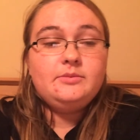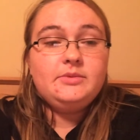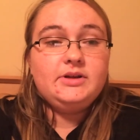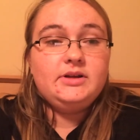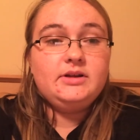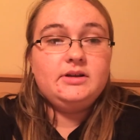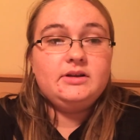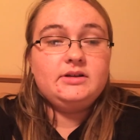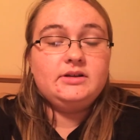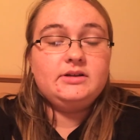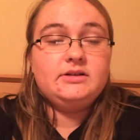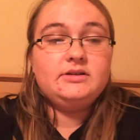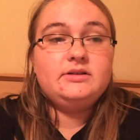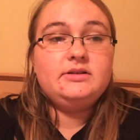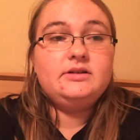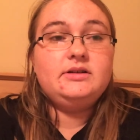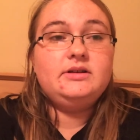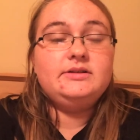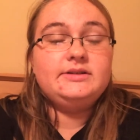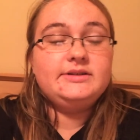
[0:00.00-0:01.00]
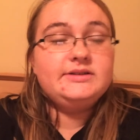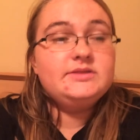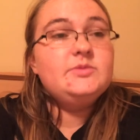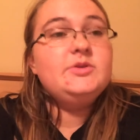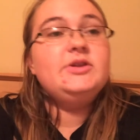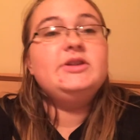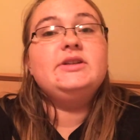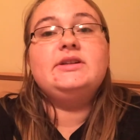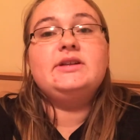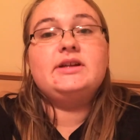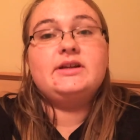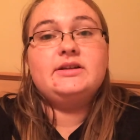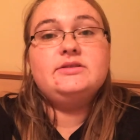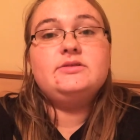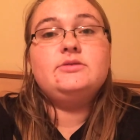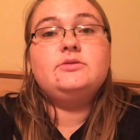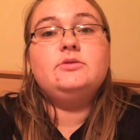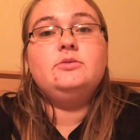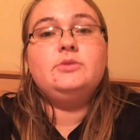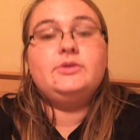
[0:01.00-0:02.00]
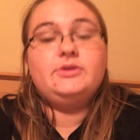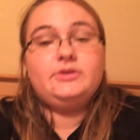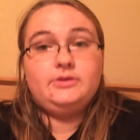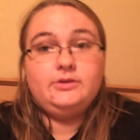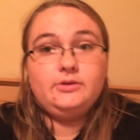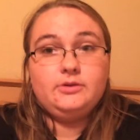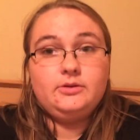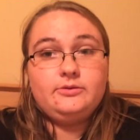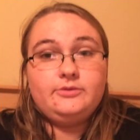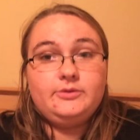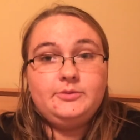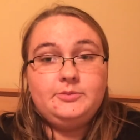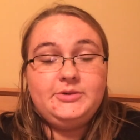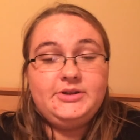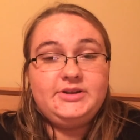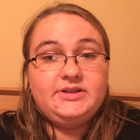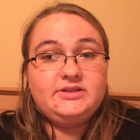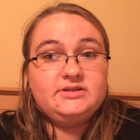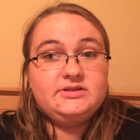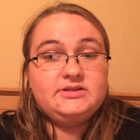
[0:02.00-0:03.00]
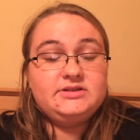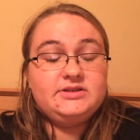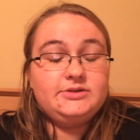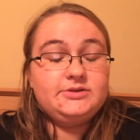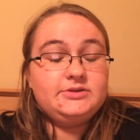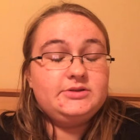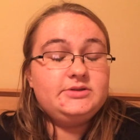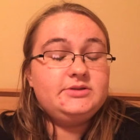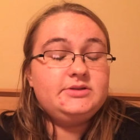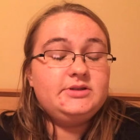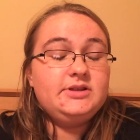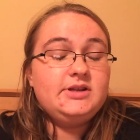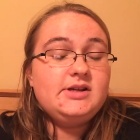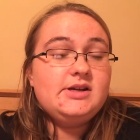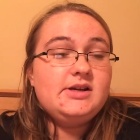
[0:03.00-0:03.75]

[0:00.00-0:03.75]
being a lesbian in high school with a girlfriend because there's